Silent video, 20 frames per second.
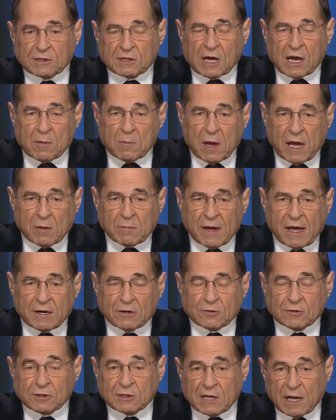his campaign
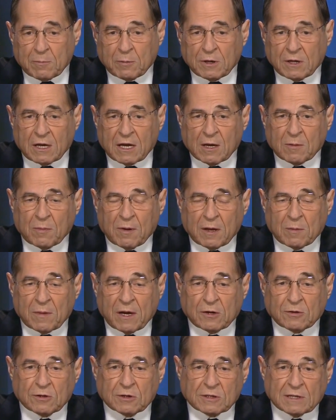manager, his deputy campaign
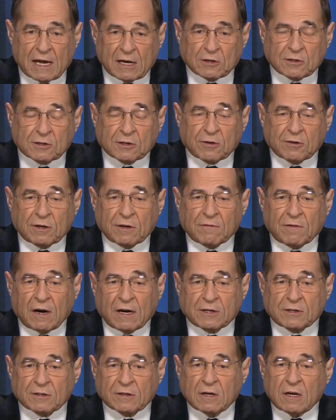manager, his national security
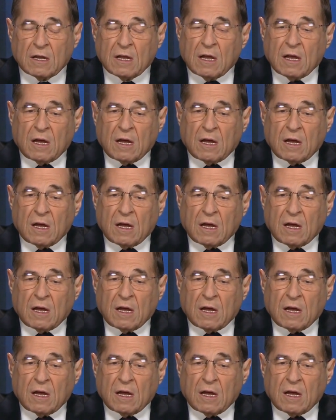advisor,